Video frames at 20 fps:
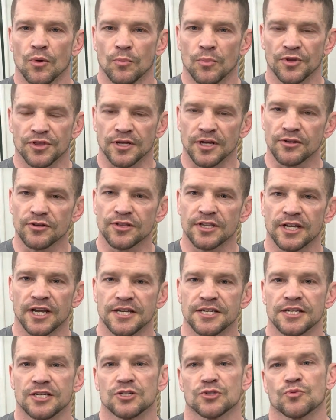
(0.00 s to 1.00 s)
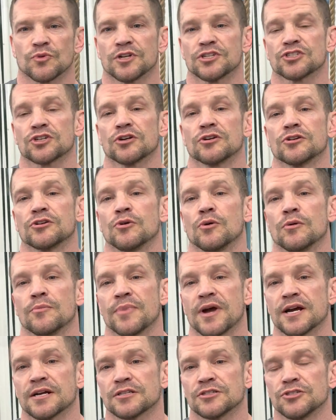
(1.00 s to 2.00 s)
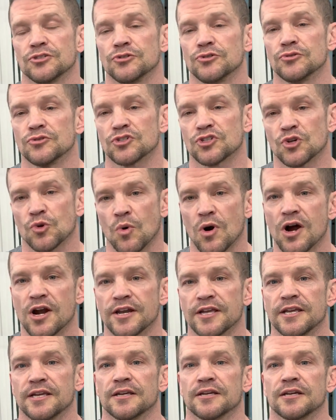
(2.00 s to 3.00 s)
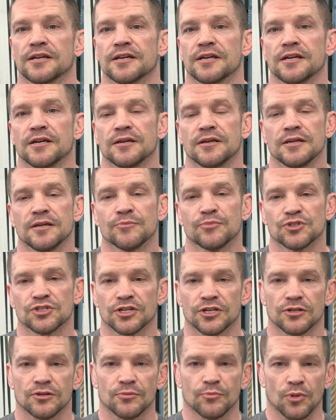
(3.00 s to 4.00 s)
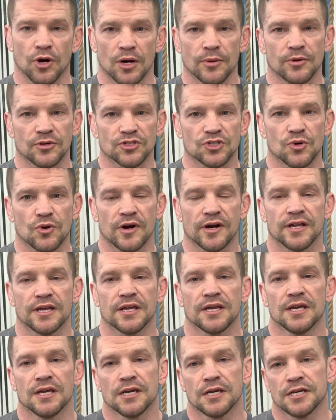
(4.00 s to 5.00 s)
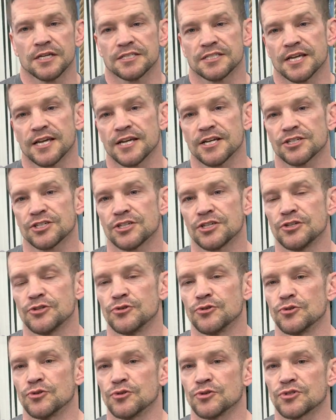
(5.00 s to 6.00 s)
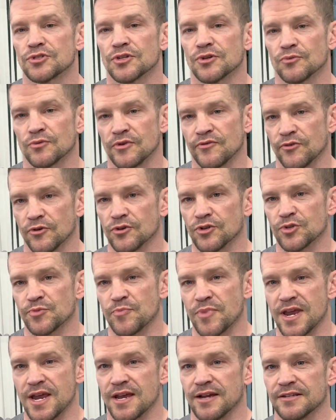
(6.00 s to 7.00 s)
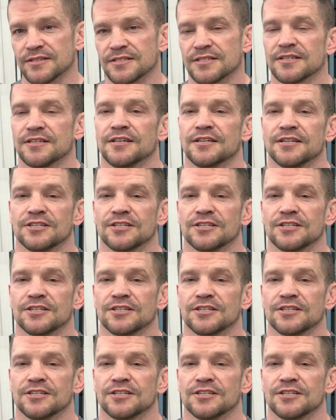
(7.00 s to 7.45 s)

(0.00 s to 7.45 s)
But the other thing I did is when I started going back to squatting, in particular barbell squatting, is I actually used reverse bands.